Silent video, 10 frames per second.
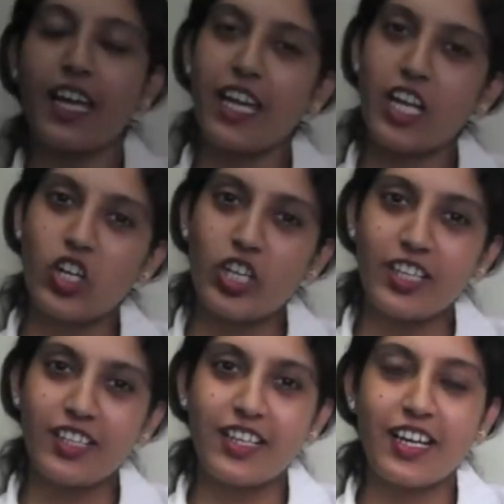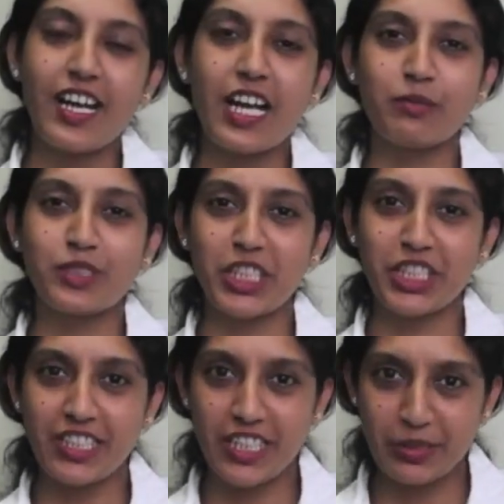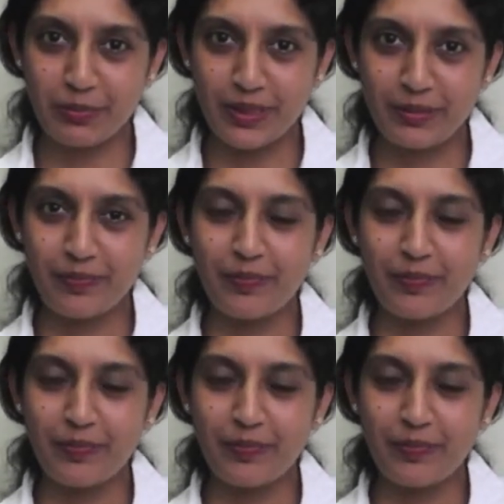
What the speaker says: Hey all, I'm Sharin Karyapa,